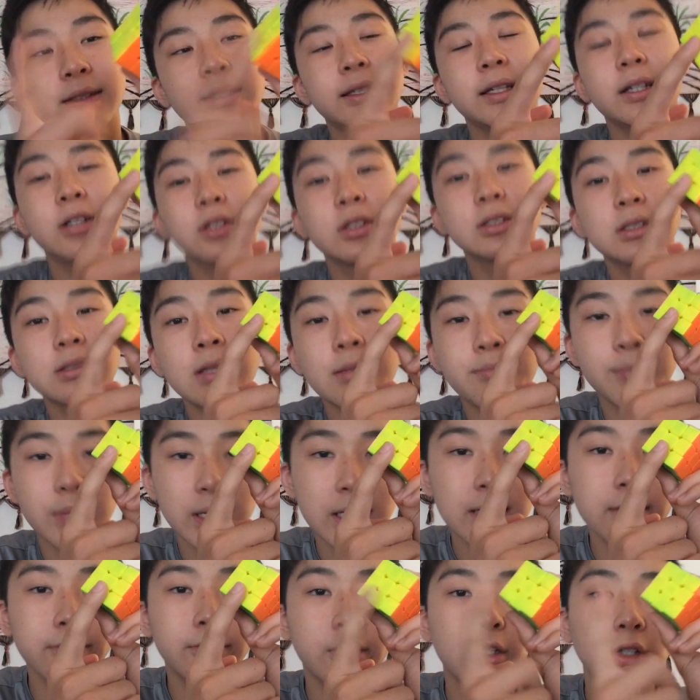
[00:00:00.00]
there's the
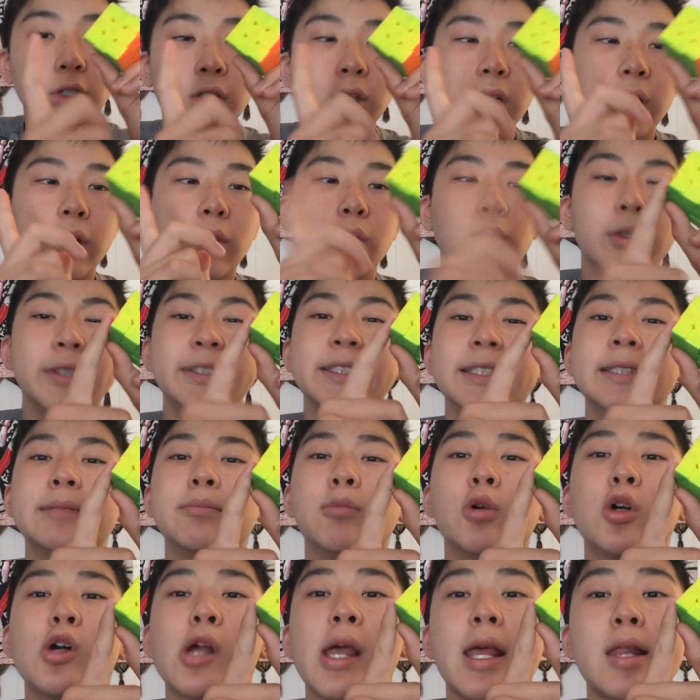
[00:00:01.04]
mini Volk, which is
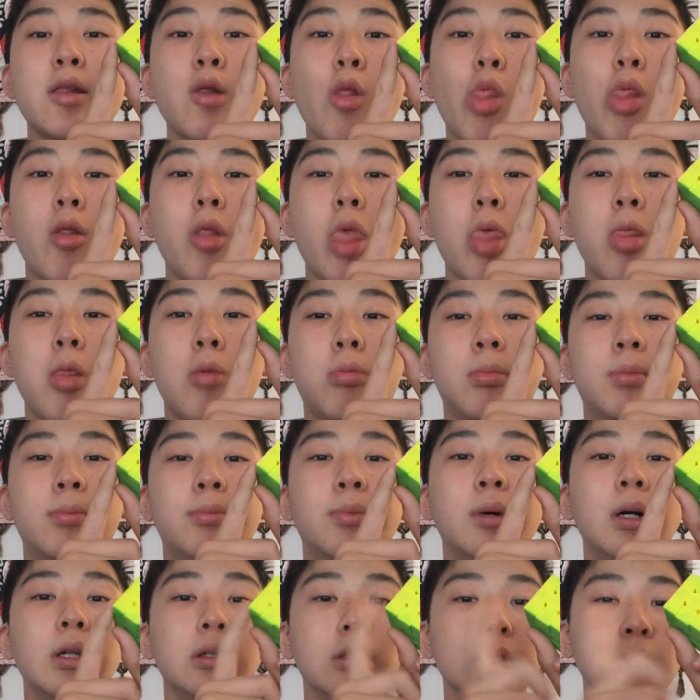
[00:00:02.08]
more
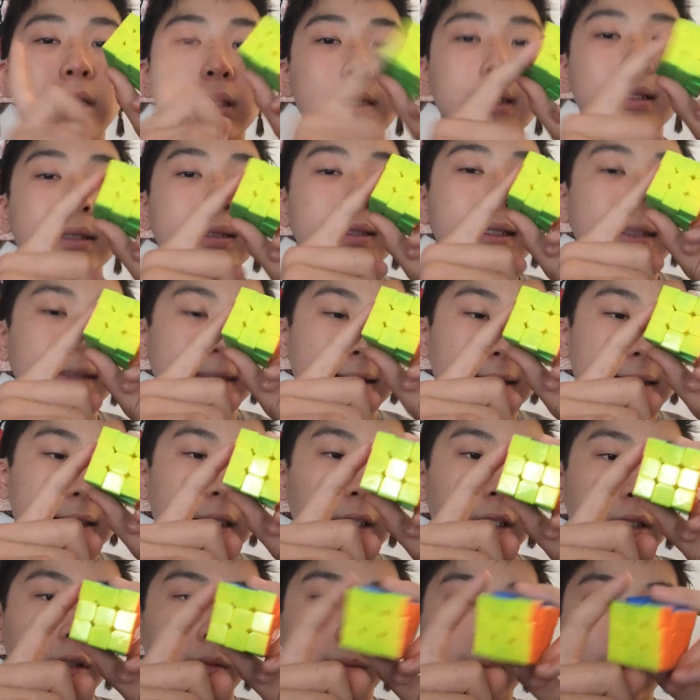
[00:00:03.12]
handleable than this
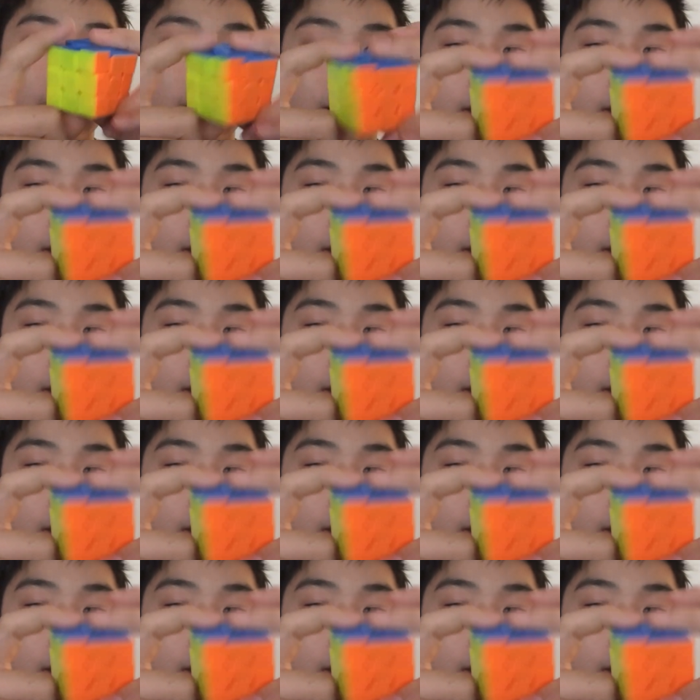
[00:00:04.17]
cube,